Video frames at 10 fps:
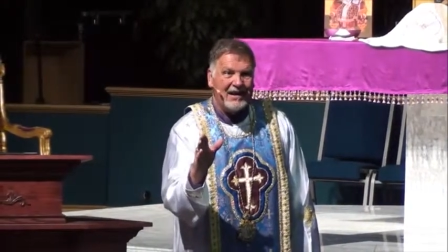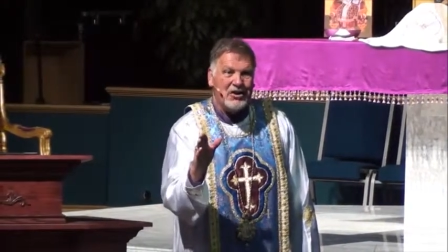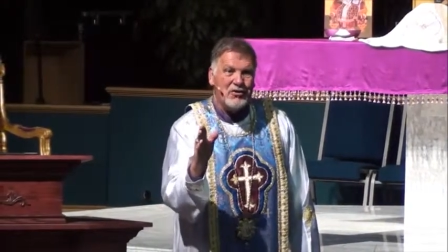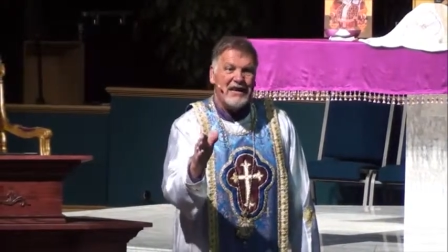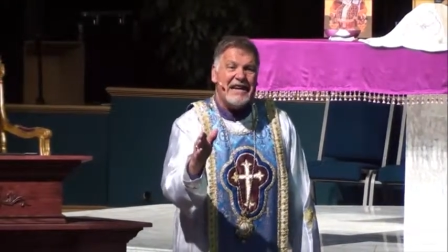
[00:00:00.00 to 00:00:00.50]

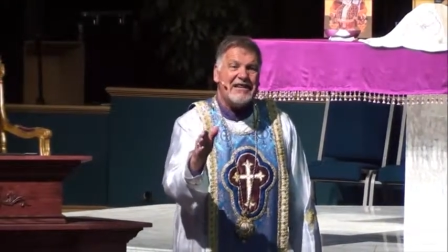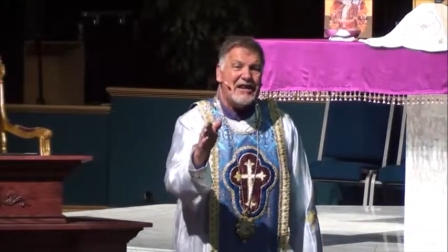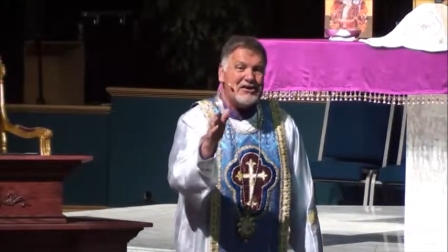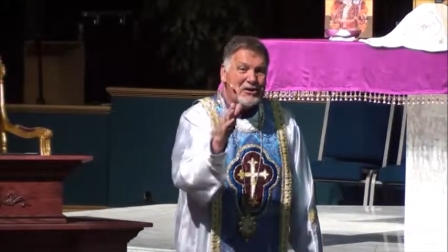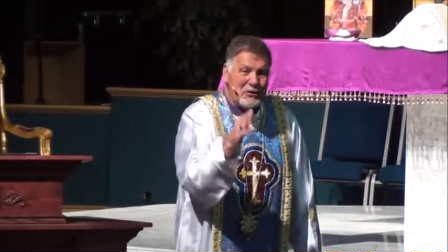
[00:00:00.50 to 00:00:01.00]
you need
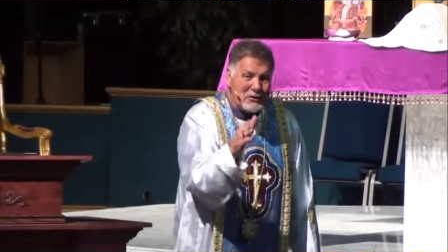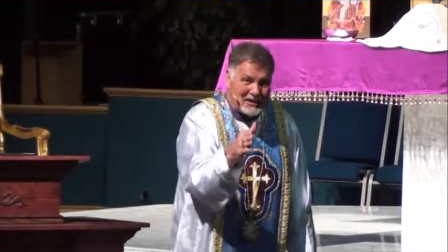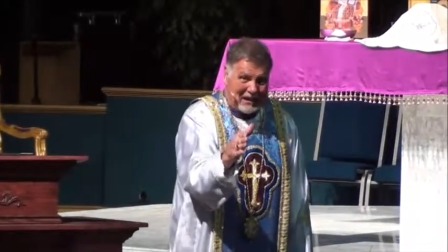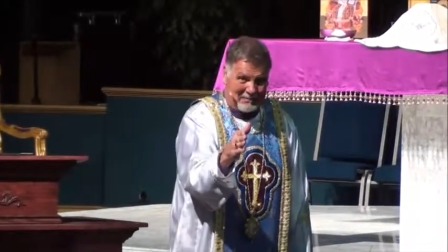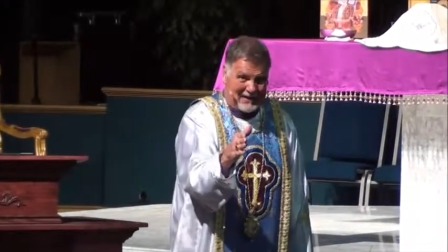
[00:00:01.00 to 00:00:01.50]
to do
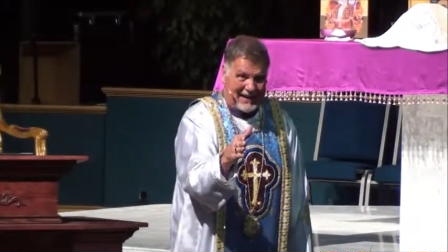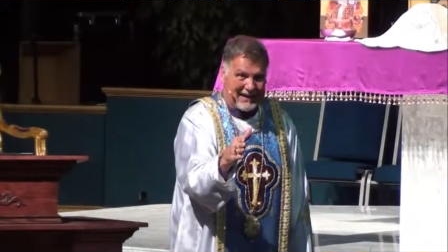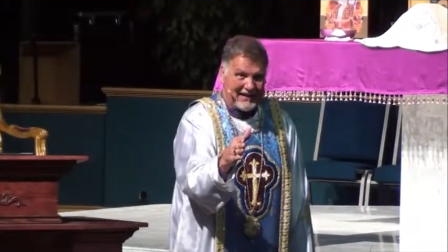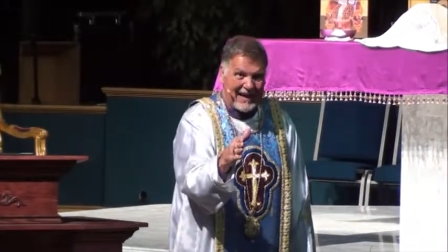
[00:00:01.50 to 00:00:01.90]
something